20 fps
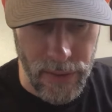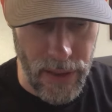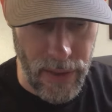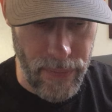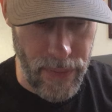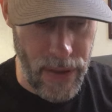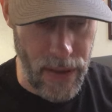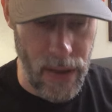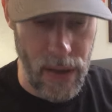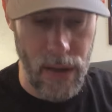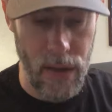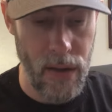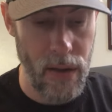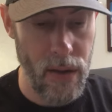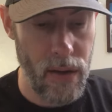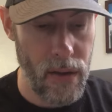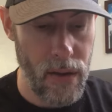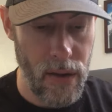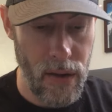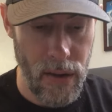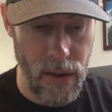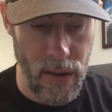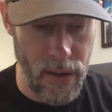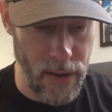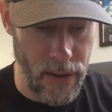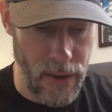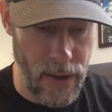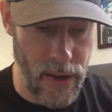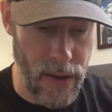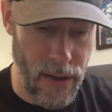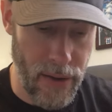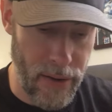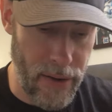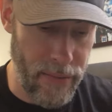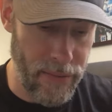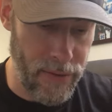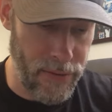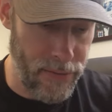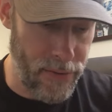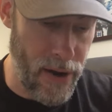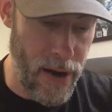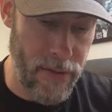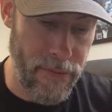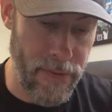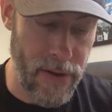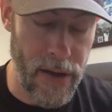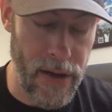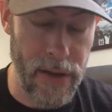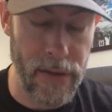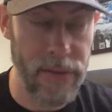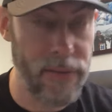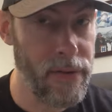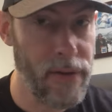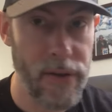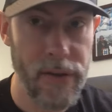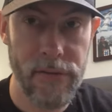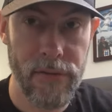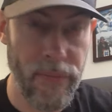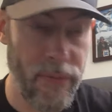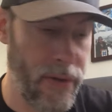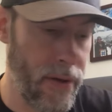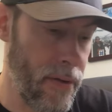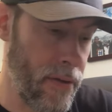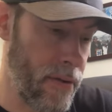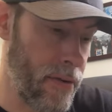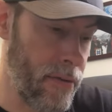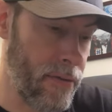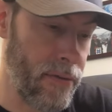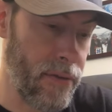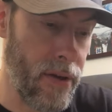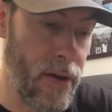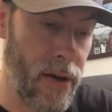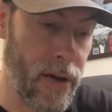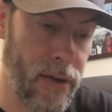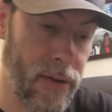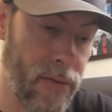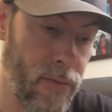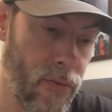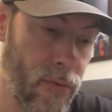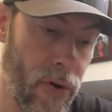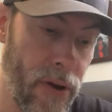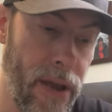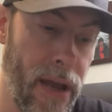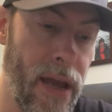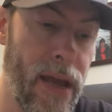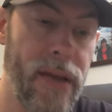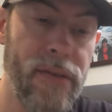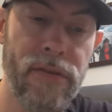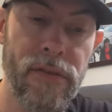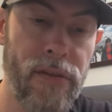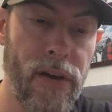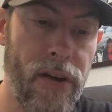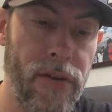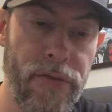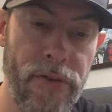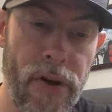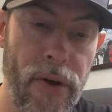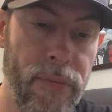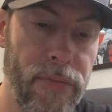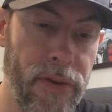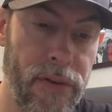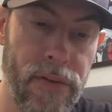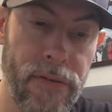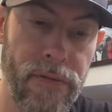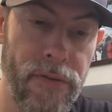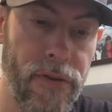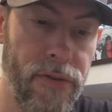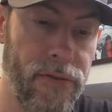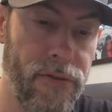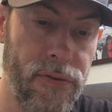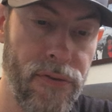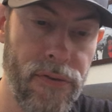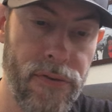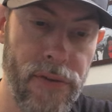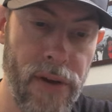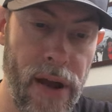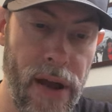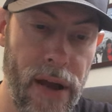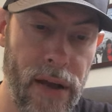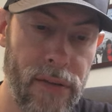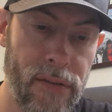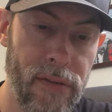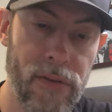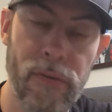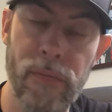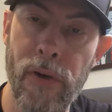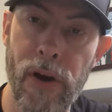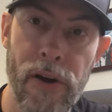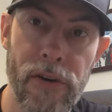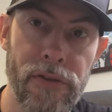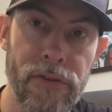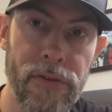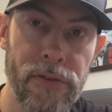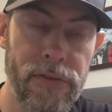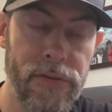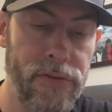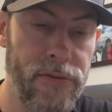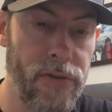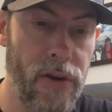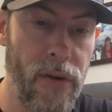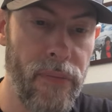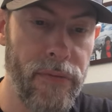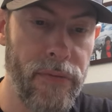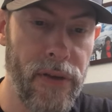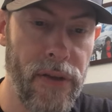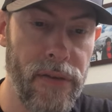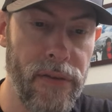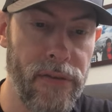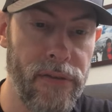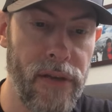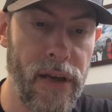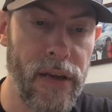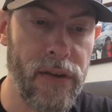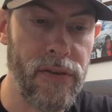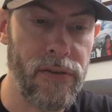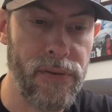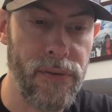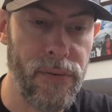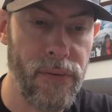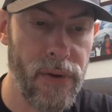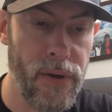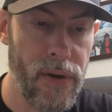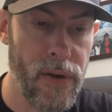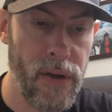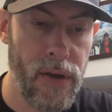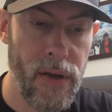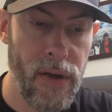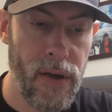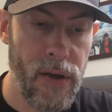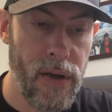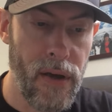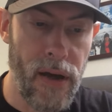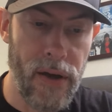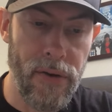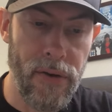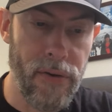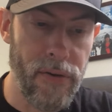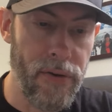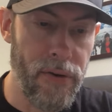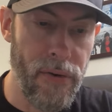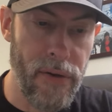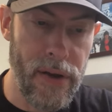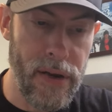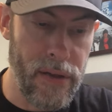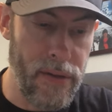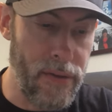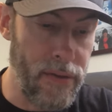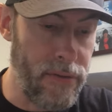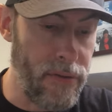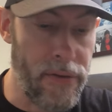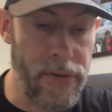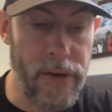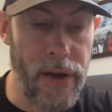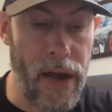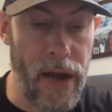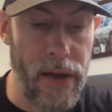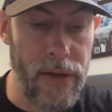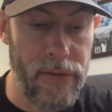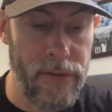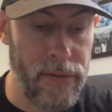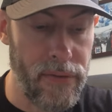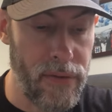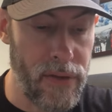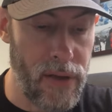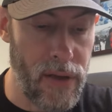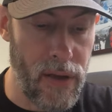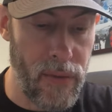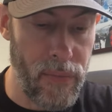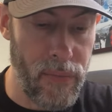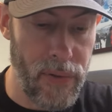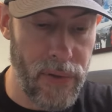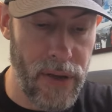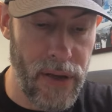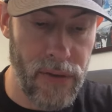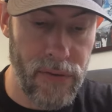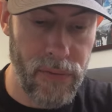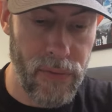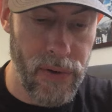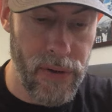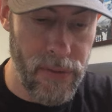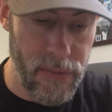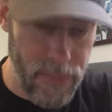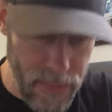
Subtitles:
EP. And again, I'm going to have to try to find some of the others. Roy Haynes is on drums on the first two tracks. Lyndall Marshall's drums on the second two. I don't know any of these other guys that he plays with.